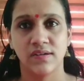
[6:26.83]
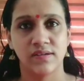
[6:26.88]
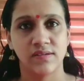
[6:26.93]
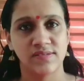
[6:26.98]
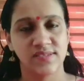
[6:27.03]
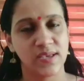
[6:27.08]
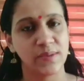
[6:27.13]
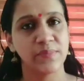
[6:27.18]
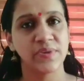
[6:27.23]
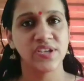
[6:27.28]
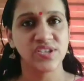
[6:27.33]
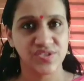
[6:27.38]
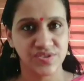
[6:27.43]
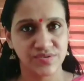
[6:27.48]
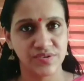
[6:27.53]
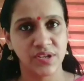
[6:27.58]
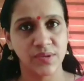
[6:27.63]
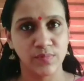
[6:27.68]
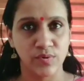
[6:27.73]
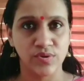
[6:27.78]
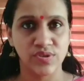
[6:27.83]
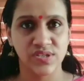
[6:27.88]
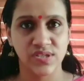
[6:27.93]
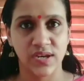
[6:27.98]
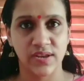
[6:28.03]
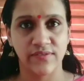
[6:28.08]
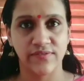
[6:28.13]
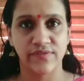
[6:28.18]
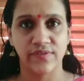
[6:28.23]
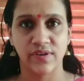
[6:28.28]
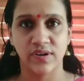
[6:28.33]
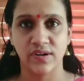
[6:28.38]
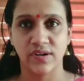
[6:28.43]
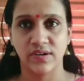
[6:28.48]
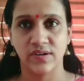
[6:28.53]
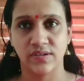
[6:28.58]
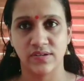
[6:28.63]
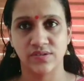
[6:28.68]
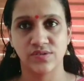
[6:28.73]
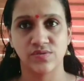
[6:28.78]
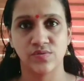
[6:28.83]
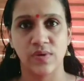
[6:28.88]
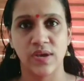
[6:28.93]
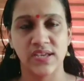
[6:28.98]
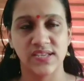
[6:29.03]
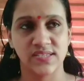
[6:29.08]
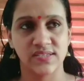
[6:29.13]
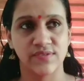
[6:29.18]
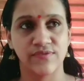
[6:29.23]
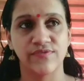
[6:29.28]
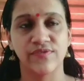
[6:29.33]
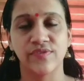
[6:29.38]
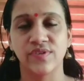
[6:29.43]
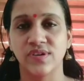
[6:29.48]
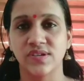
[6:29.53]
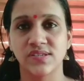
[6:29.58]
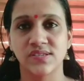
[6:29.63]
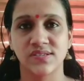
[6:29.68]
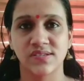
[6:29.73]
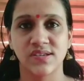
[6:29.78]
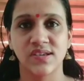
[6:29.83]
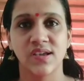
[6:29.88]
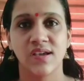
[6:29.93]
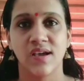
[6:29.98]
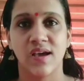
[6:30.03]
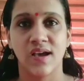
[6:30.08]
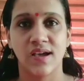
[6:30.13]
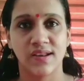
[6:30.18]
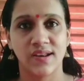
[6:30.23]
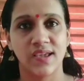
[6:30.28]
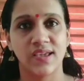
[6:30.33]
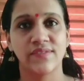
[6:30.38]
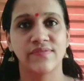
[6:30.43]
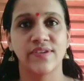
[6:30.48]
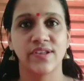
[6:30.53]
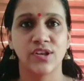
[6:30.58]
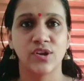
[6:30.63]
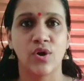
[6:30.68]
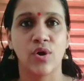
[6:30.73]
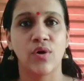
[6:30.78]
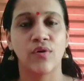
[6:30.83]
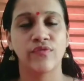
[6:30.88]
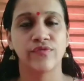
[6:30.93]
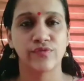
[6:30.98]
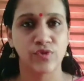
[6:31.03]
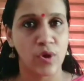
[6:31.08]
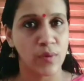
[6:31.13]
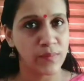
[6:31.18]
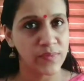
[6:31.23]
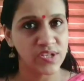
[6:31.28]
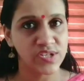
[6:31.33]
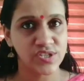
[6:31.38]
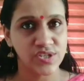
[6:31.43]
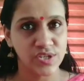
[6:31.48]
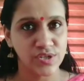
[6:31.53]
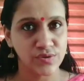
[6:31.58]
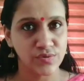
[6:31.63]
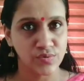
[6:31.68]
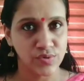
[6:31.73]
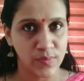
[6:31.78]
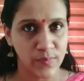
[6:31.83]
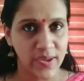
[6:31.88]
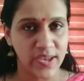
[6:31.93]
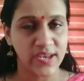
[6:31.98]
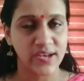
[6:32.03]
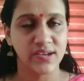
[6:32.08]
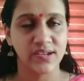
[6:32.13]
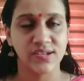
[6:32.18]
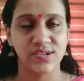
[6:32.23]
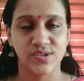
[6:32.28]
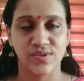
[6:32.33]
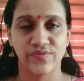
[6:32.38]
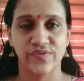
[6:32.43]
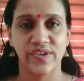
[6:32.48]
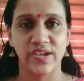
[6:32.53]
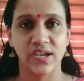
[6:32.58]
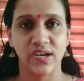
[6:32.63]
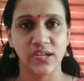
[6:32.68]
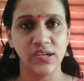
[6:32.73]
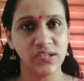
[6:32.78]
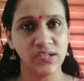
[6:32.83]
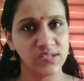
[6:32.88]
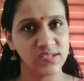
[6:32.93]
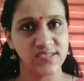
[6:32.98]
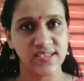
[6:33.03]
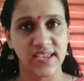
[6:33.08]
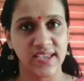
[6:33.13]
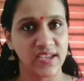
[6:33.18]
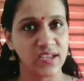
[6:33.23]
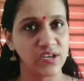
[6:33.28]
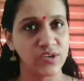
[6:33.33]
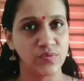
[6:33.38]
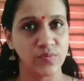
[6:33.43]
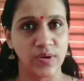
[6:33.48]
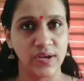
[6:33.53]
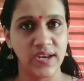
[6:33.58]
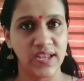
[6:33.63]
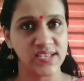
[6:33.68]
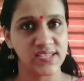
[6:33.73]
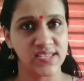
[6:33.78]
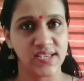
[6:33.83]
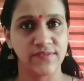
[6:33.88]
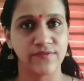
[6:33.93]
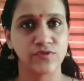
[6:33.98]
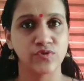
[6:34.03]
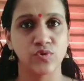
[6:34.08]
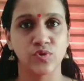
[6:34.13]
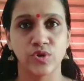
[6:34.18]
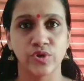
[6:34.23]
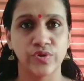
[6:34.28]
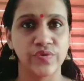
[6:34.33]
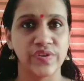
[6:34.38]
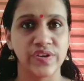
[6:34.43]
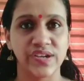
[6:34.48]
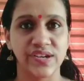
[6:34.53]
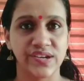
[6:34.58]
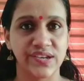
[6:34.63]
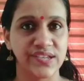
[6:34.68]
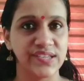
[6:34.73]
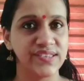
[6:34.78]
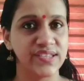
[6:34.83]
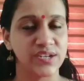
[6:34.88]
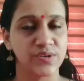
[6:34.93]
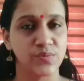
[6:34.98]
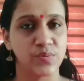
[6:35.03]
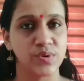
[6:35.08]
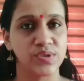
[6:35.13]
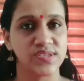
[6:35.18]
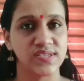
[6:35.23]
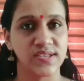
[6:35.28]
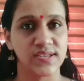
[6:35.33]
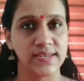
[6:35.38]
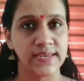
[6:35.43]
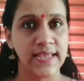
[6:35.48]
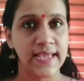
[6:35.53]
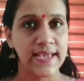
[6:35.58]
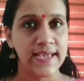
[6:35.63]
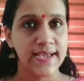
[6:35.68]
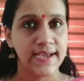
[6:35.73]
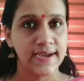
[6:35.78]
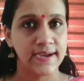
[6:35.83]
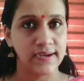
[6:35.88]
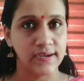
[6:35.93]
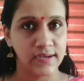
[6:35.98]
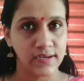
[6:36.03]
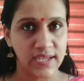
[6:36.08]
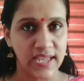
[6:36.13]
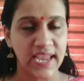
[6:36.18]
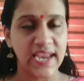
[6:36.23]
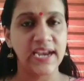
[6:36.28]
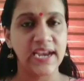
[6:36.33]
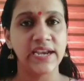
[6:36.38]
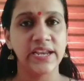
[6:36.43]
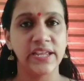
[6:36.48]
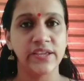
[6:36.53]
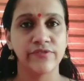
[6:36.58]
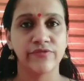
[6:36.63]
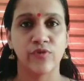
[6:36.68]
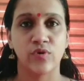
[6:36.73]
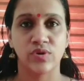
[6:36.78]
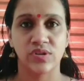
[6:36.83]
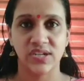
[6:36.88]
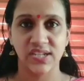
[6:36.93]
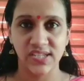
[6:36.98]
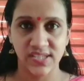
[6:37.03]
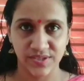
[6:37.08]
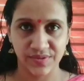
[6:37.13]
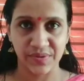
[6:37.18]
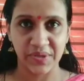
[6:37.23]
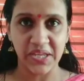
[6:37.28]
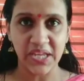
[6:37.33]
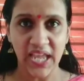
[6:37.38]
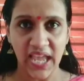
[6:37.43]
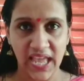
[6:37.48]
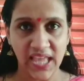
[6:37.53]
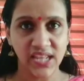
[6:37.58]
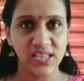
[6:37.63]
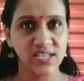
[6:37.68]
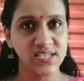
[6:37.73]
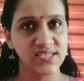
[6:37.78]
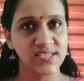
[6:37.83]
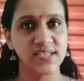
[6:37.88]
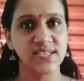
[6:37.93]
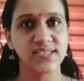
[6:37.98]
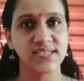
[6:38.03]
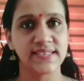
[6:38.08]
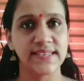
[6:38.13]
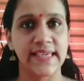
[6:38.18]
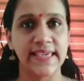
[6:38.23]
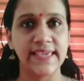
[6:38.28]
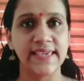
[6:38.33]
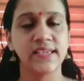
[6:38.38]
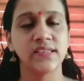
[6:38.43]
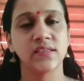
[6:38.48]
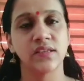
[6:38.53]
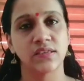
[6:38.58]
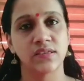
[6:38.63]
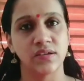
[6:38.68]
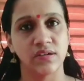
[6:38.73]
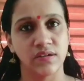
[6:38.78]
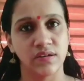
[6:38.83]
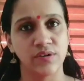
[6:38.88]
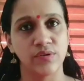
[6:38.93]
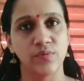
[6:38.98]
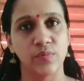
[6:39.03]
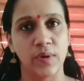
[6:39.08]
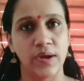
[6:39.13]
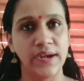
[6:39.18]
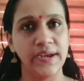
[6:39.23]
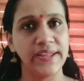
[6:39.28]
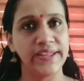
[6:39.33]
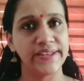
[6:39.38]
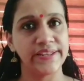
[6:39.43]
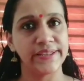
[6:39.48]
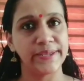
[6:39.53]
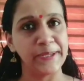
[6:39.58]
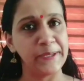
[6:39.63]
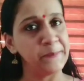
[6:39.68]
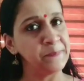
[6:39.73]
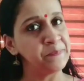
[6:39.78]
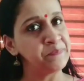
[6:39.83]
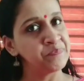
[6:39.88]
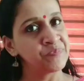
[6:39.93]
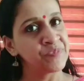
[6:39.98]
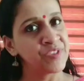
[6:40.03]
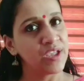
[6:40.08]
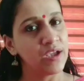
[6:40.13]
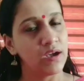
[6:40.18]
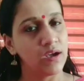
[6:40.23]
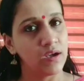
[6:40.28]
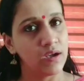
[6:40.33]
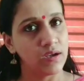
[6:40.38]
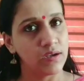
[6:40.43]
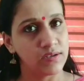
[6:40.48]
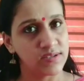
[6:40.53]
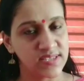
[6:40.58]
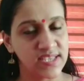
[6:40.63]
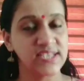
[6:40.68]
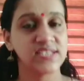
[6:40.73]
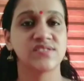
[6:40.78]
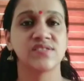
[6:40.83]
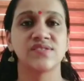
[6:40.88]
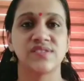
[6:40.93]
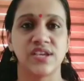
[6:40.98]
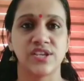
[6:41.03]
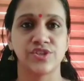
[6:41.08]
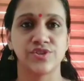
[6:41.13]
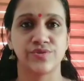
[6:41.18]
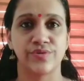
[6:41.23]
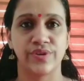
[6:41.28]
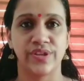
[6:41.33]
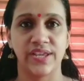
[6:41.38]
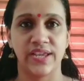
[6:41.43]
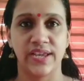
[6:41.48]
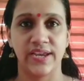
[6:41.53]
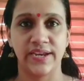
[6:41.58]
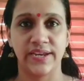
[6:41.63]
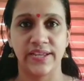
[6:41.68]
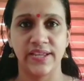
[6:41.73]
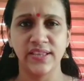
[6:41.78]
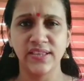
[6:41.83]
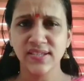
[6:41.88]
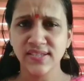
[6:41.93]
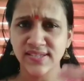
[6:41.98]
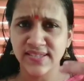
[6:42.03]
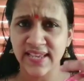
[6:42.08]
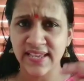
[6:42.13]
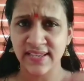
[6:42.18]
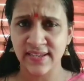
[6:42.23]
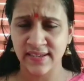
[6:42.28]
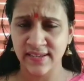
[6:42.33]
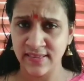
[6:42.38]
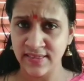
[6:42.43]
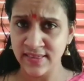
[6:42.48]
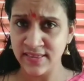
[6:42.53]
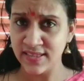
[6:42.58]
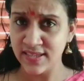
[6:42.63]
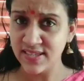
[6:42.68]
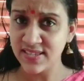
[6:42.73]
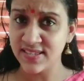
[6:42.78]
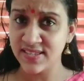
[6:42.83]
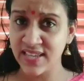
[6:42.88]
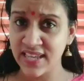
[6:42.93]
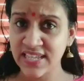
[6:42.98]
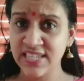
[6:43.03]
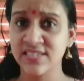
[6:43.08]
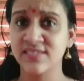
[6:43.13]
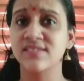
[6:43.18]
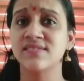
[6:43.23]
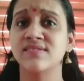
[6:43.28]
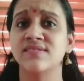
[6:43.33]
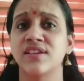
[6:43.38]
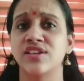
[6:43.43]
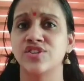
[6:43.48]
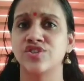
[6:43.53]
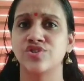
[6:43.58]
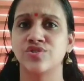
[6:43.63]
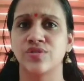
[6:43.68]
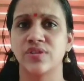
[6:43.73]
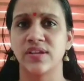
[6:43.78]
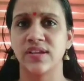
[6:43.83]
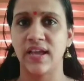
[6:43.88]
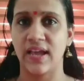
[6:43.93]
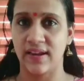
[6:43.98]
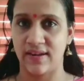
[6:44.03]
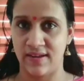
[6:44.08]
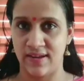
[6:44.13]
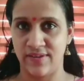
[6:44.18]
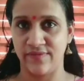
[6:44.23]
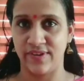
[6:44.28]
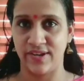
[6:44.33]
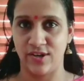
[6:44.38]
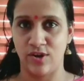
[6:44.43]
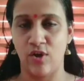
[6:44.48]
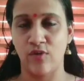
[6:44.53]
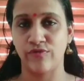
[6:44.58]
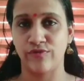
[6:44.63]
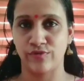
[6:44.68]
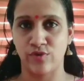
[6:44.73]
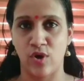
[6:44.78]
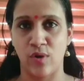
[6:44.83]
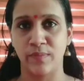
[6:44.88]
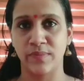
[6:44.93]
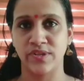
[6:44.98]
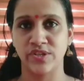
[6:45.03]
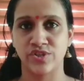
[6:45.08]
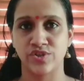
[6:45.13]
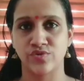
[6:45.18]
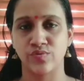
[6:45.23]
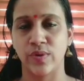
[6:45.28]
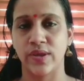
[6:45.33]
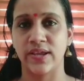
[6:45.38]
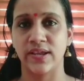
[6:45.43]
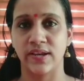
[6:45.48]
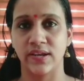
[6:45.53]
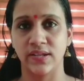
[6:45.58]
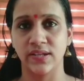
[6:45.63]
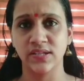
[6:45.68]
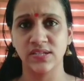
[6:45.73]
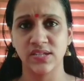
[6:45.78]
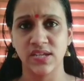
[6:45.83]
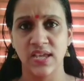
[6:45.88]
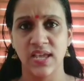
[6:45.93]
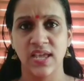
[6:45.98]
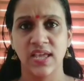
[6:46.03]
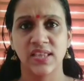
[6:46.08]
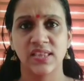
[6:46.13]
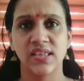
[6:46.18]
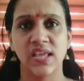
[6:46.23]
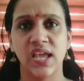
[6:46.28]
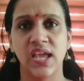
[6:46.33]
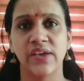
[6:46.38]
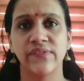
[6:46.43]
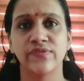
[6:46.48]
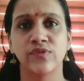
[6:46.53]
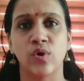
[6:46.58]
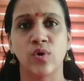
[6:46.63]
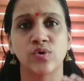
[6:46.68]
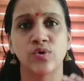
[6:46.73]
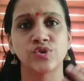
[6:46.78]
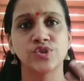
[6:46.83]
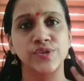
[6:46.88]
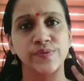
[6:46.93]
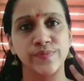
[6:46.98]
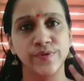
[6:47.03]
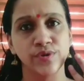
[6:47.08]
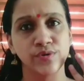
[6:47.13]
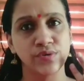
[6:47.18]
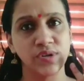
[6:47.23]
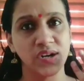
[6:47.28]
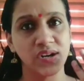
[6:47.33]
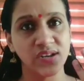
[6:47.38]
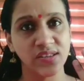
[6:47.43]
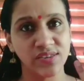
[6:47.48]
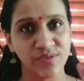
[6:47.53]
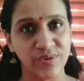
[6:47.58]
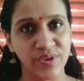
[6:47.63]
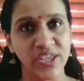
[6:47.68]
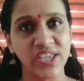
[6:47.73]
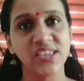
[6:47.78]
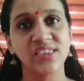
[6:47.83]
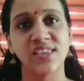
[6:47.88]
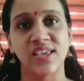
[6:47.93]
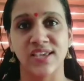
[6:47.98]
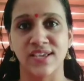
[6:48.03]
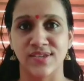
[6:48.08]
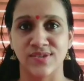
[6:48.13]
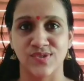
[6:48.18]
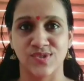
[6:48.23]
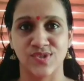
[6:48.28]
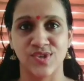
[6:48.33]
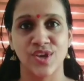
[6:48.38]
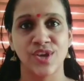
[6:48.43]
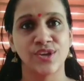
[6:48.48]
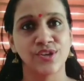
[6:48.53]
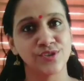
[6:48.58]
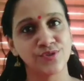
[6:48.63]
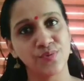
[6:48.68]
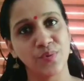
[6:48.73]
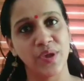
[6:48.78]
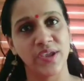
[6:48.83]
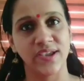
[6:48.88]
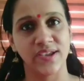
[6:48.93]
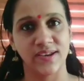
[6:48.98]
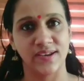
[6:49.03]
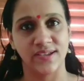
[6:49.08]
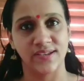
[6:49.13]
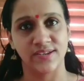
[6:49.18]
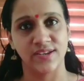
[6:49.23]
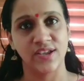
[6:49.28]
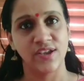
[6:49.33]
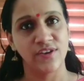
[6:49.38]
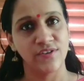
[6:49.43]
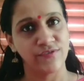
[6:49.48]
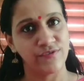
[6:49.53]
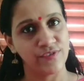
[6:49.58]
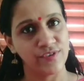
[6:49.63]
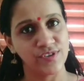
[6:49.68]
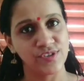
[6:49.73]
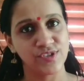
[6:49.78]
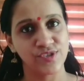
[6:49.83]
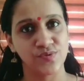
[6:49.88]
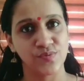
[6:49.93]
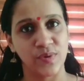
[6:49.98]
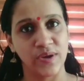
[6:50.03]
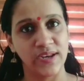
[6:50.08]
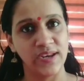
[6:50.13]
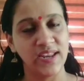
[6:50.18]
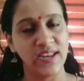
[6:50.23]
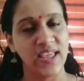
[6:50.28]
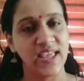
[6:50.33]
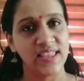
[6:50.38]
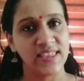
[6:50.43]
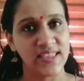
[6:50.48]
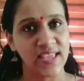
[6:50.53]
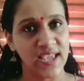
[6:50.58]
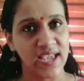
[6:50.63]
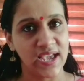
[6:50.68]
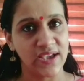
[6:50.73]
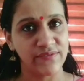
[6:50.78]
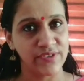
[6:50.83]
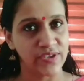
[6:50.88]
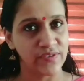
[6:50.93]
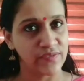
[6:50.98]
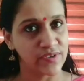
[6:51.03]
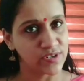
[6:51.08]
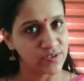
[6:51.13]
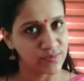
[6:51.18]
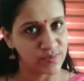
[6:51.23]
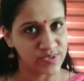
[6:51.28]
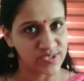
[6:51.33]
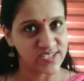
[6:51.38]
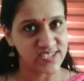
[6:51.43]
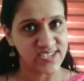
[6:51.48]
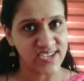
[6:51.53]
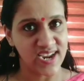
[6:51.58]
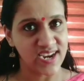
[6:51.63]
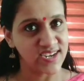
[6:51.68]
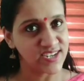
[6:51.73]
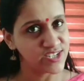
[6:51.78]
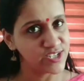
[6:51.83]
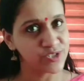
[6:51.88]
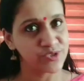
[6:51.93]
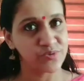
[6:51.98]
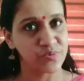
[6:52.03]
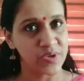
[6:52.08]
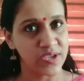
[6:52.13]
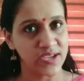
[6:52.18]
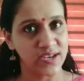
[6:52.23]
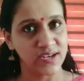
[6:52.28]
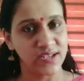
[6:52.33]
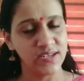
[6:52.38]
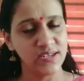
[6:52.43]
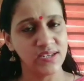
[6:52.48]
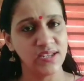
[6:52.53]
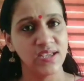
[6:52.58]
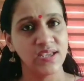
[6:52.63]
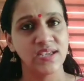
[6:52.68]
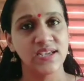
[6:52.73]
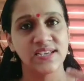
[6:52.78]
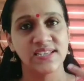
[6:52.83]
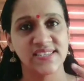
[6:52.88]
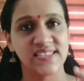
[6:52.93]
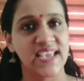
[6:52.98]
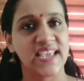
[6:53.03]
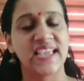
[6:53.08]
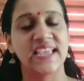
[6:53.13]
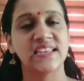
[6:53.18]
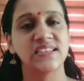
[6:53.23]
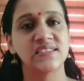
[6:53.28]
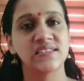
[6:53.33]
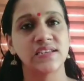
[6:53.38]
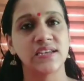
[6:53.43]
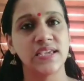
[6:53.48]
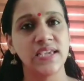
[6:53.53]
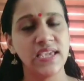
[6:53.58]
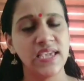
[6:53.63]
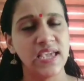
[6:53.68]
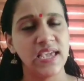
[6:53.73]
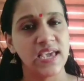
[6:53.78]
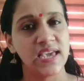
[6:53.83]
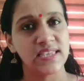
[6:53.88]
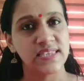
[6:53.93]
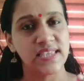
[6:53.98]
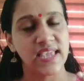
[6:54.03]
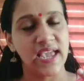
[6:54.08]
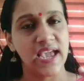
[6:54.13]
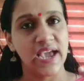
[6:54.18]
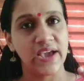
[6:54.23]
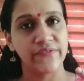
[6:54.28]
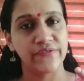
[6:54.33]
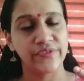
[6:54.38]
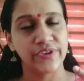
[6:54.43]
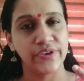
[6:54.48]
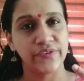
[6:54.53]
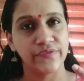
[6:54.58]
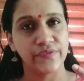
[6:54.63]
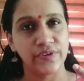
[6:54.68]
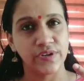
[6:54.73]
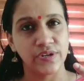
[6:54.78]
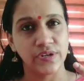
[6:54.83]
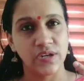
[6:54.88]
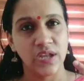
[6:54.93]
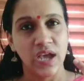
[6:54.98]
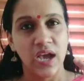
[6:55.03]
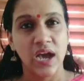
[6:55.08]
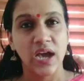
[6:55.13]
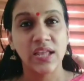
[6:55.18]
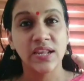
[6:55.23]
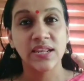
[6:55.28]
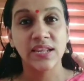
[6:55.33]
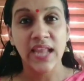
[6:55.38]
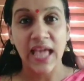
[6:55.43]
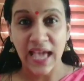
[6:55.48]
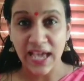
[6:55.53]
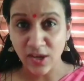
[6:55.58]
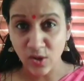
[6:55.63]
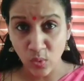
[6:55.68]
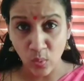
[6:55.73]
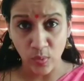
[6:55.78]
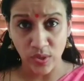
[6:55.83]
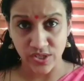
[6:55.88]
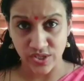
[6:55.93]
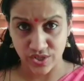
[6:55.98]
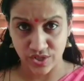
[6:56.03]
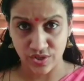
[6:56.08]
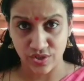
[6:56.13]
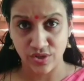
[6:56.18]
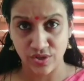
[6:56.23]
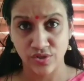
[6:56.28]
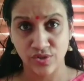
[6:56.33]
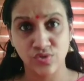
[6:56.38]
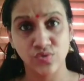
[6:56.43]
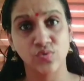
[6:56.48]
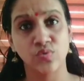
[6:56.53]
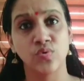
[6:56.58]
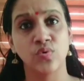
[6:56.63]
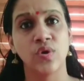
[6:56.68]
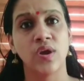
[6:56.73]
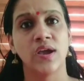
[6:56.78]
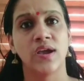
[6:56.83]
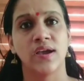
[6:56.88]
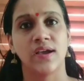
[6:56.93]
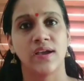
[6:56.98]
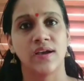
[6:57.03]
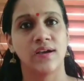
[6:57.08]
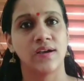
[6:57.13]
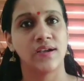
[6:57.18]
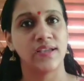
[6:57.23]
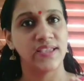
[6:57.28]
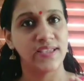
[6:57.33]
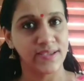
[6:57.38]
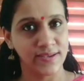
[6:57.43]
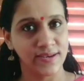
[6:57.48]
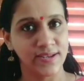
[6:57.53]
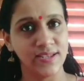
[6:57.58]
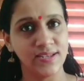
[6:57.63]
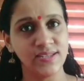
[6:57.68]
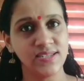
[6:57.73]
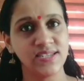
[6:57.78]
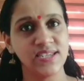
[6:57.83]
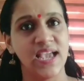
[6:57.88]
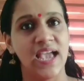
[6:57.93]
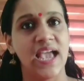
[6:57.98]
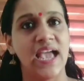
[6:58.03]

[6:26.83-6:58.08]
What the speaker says: Some history books referred to as the first arrival of Romans into the mainland of England. The second one, as I have told you earlier, that was in AD 43, and this is like the third one in the 6th century AD. In the 6th century arrival of Romans to England, they have contributed three things to England. First one, they have given Christianity to England. Secondly, they have given a language to England.